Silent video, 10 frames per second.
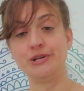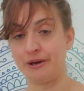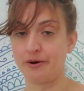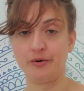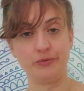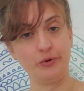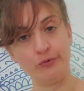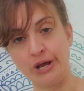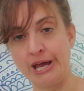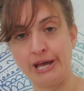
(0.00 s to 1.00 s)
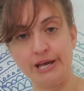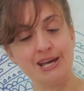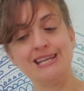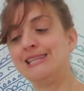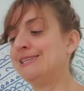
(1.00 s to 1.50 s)
down, right?
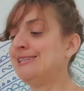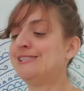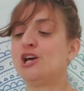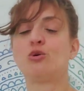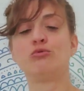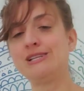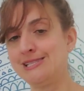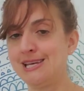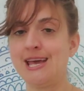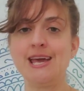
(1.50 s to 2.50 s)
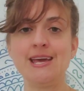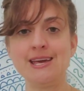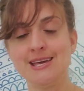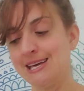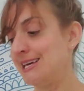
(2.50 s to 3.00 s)
The
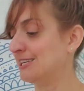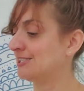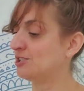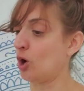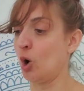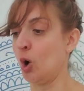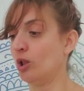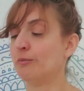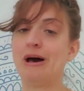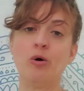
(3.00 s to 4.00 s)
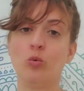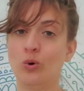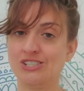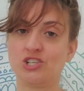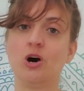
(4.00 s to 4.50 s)
nitty-gritty is all about
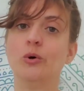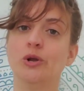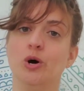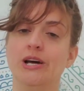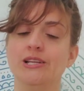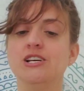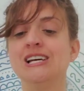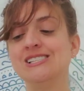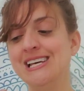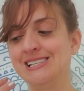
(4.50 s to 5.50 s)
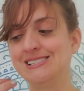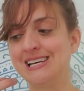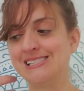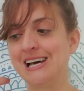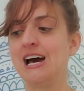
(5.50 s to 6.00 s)
what's going on. It's, it's,
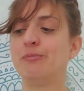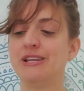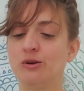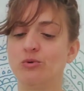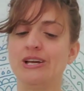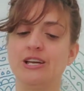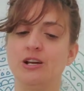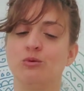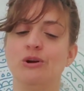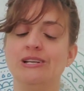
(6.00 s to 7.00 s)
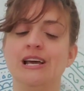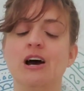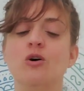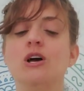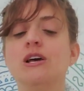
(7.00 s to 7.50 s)
it's happening right here, right
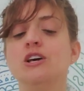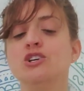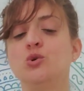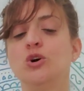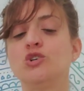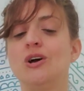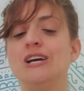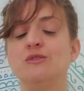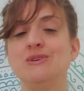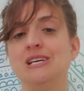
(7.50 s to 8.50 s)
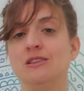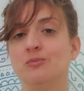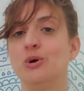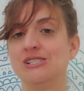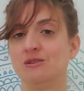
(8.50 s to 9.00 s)
now. You're trying to be in the
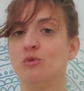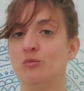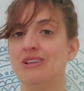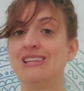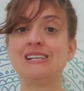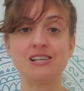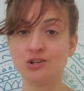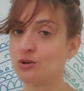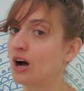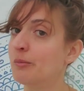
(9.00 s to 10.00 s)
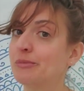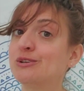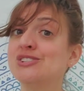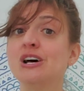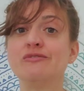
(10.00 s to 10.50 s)
present moment. That's how you're calming
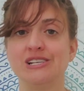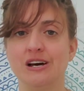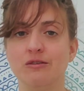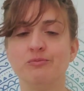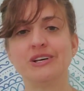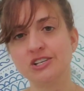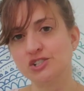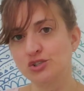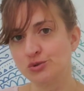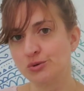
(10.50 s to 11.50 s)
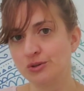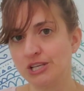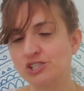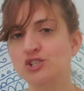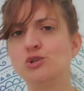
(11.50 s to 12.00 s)
yourself down, because the truth
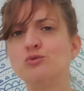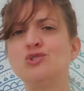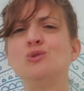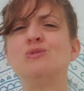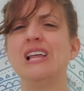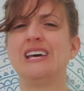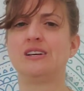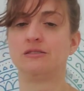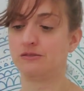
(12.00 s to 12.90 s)
is you do like